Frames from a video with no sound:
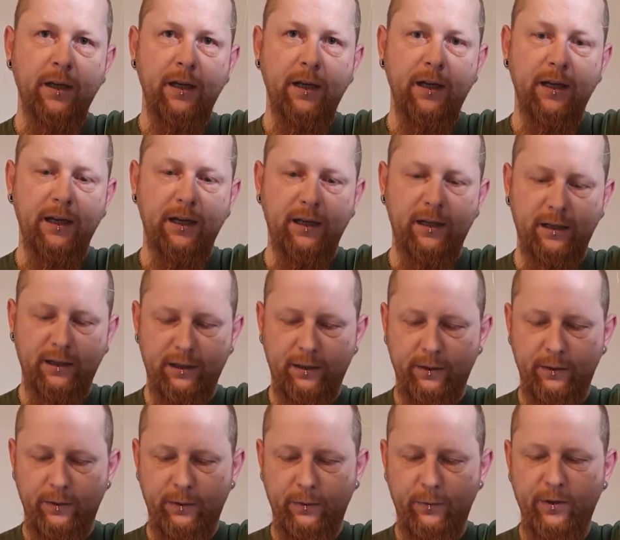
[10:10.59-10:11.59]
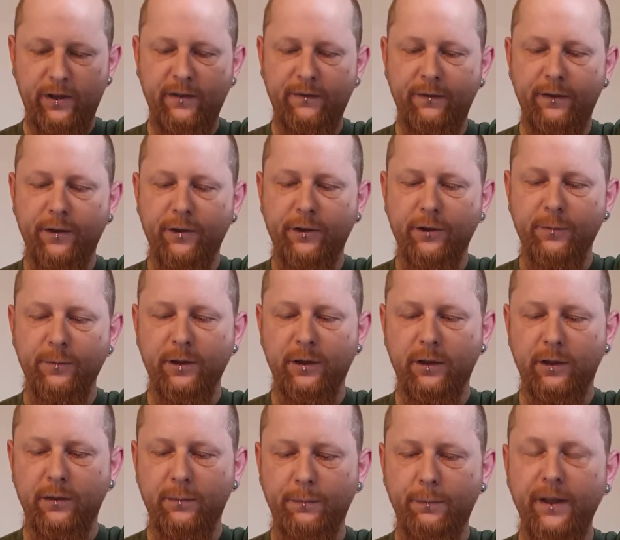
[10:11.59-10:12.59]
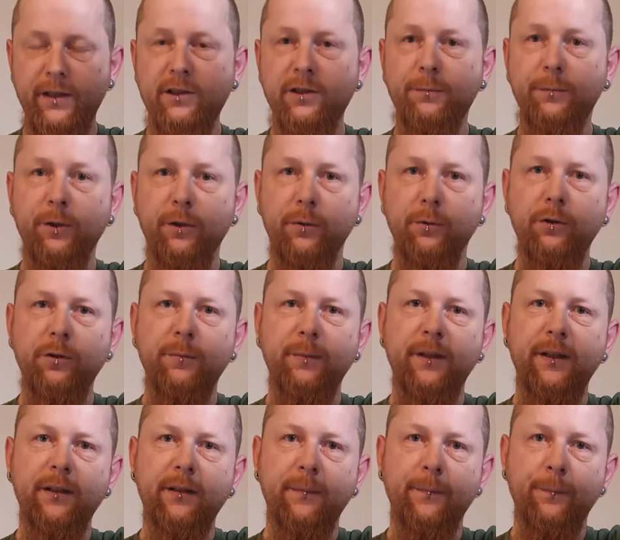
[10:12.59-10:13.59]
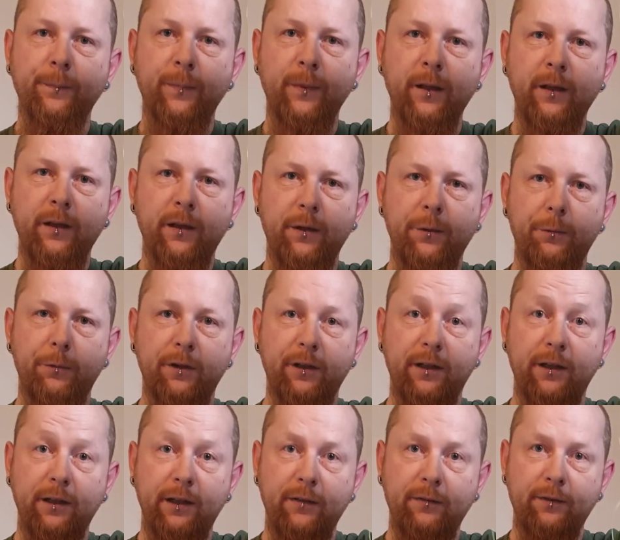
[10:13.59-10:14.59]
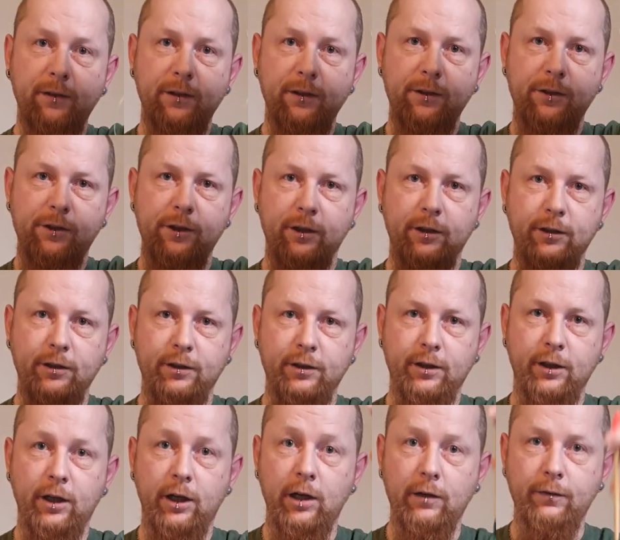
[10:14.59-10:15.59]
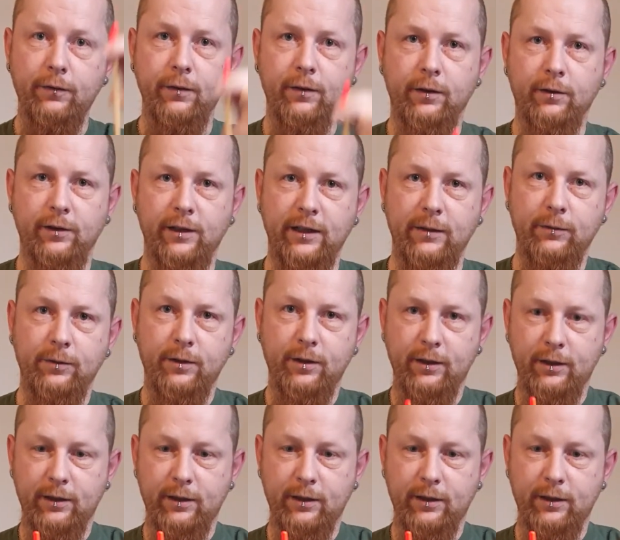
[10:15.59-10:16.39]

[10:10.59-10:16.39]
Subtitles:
and When the fish comes along, picks up your hook bait, it will then lift this shot off the ground,